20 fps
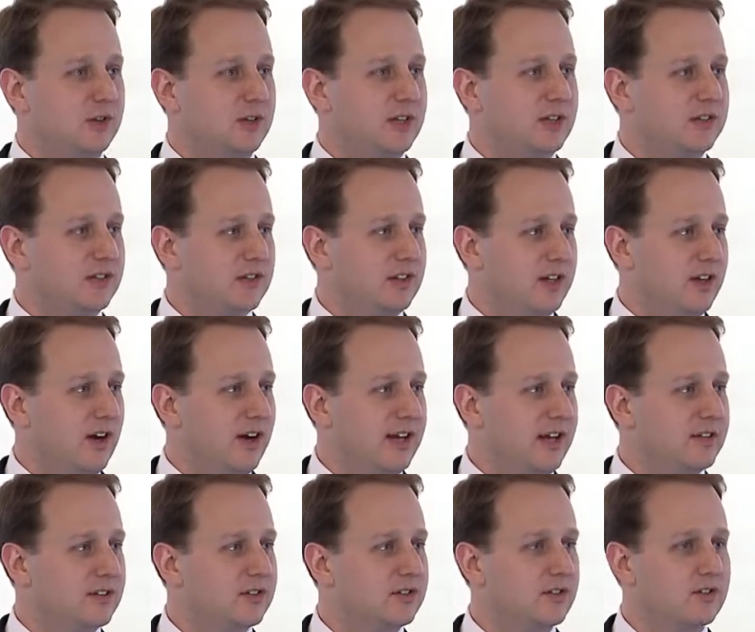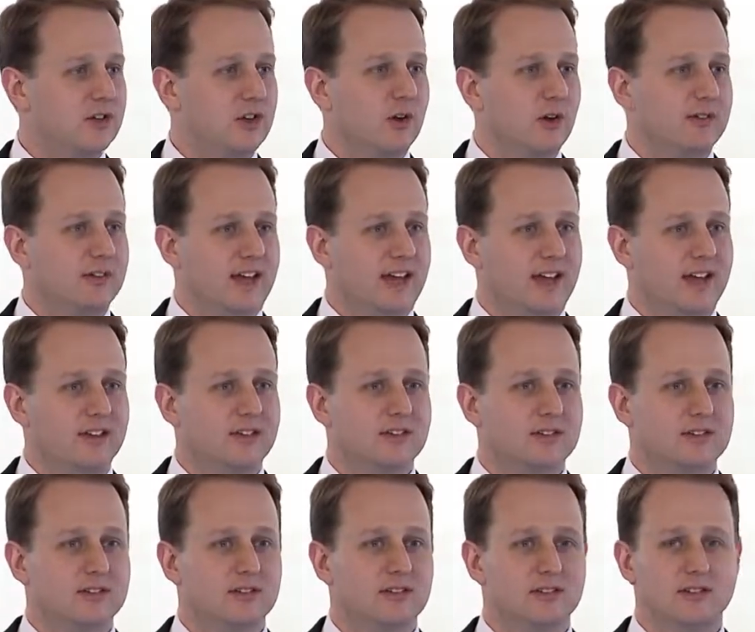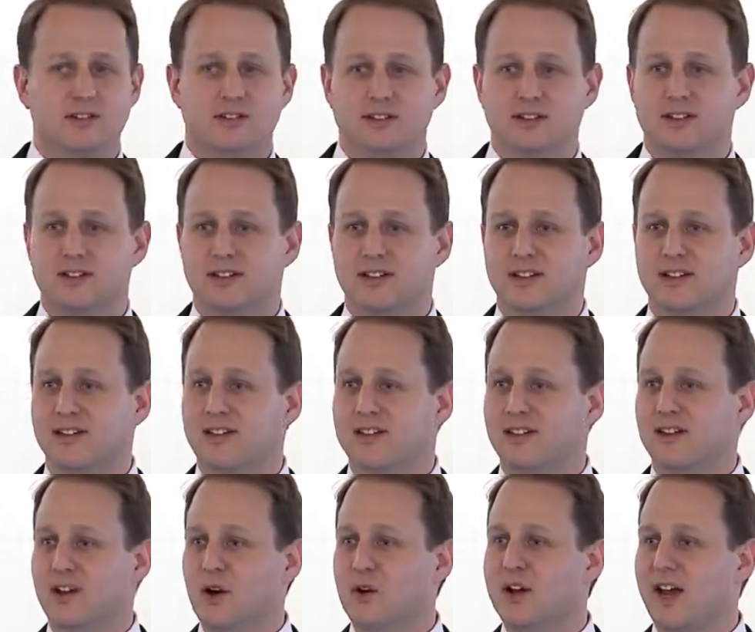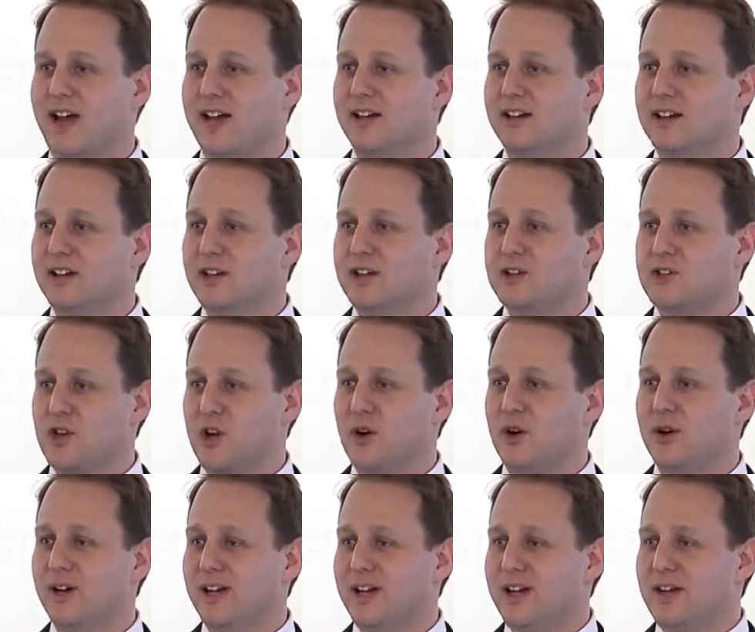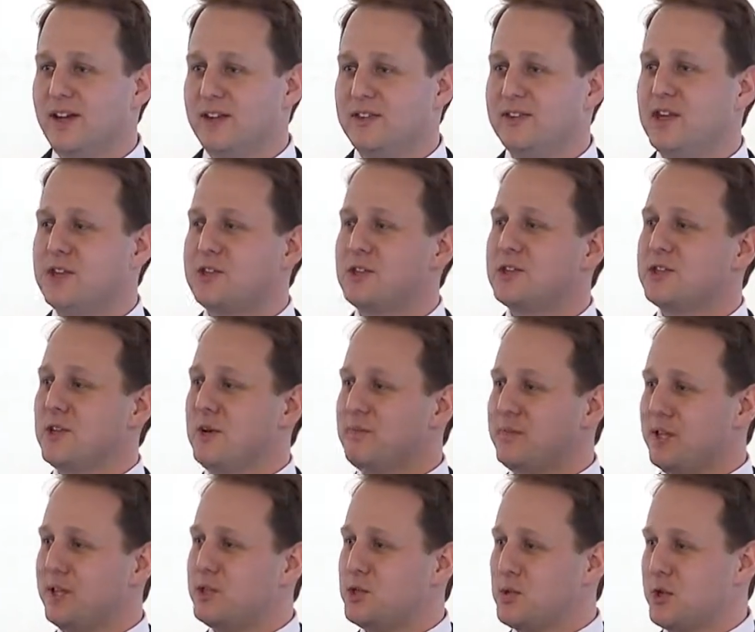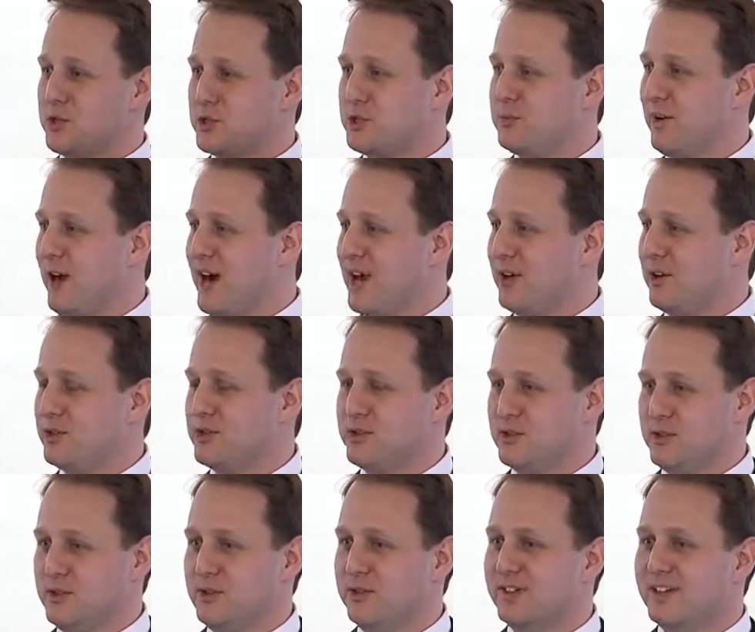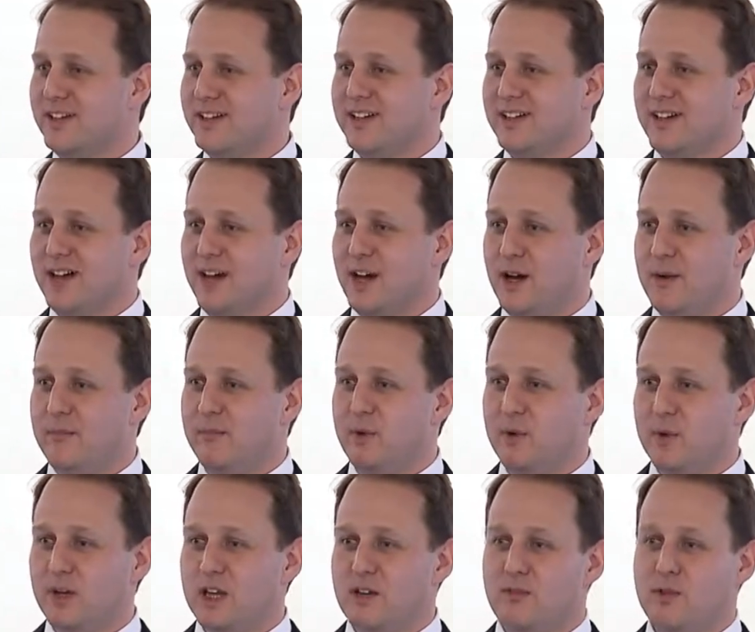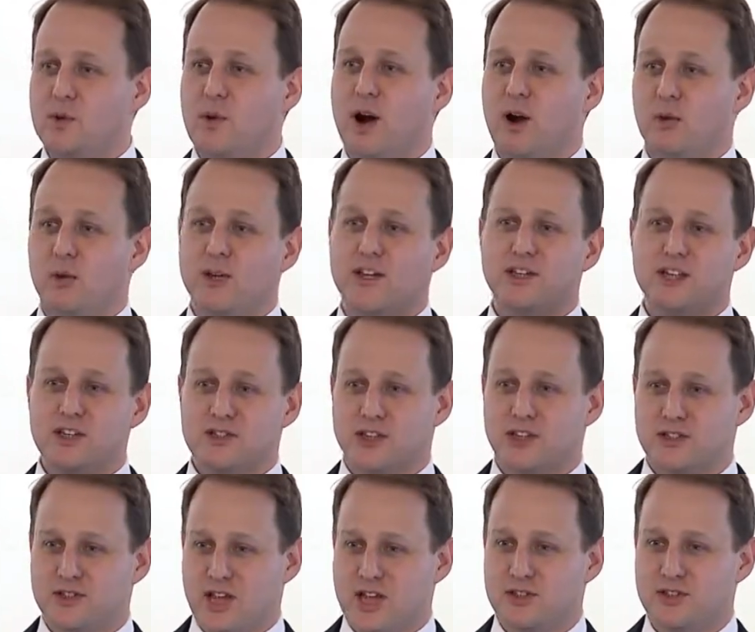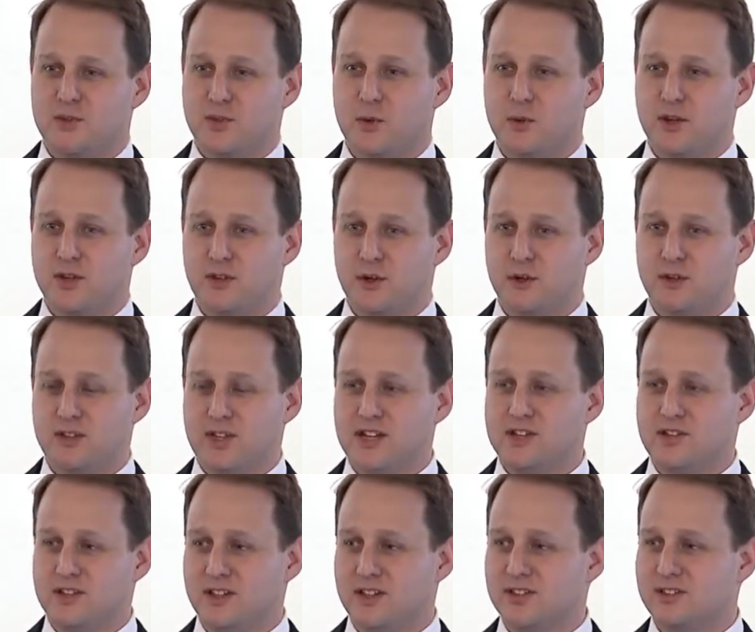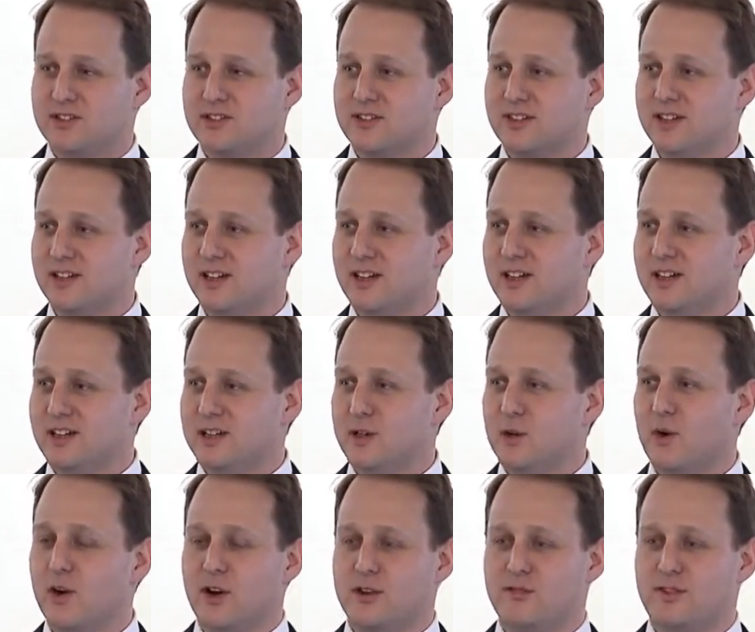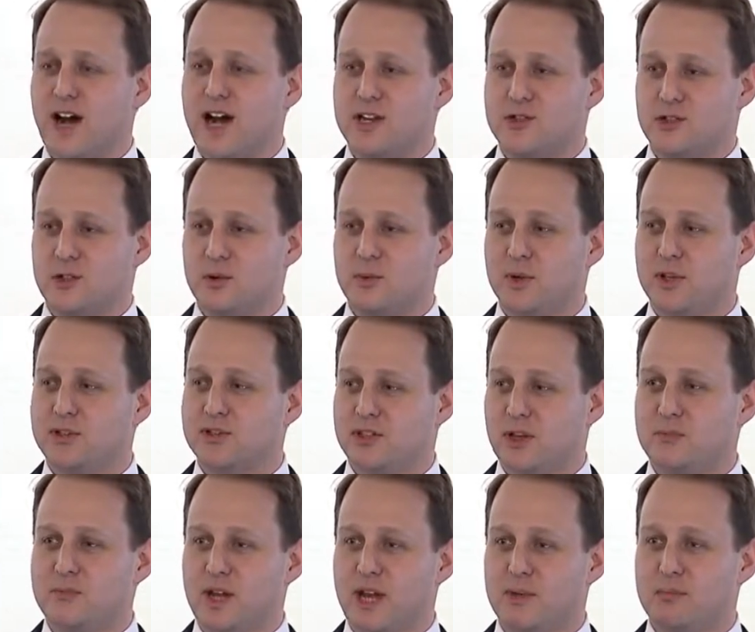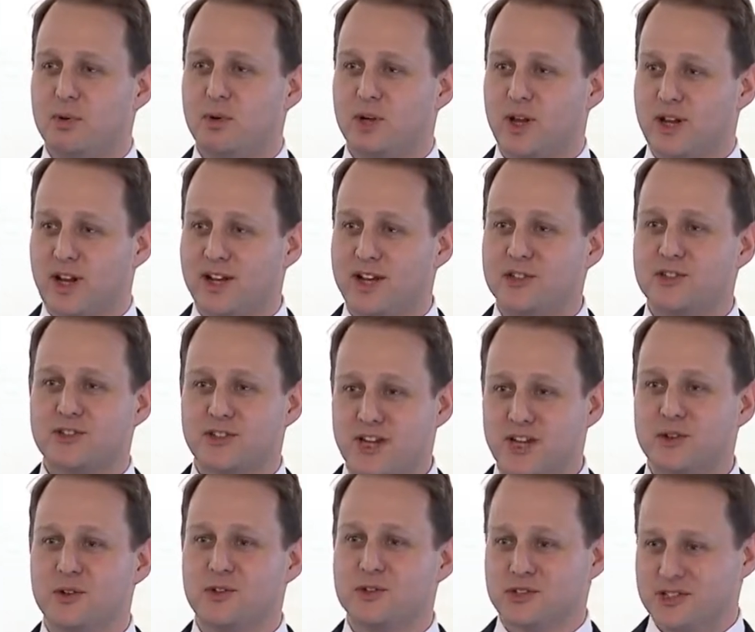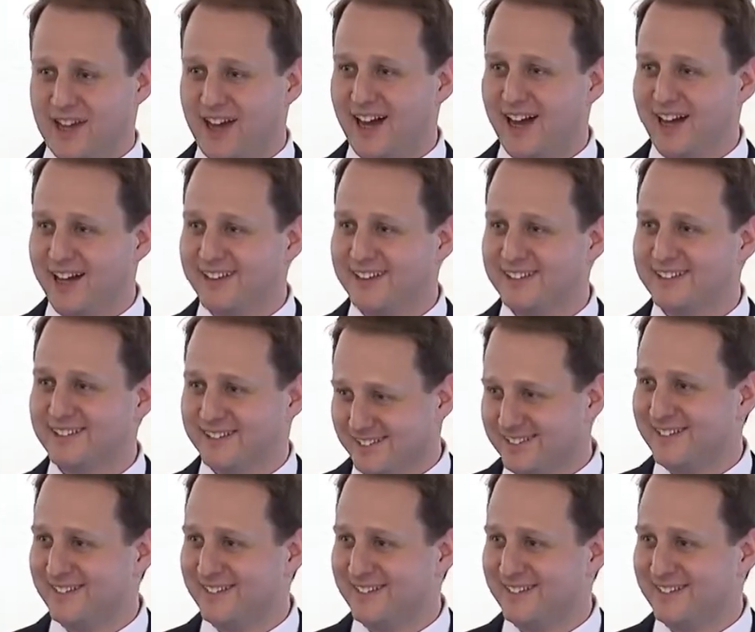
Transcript: students in the audience? Show of hands. OK, so this is something to aspire to. If you are really successful with your thesis, your advisor will someday put it on a single slide,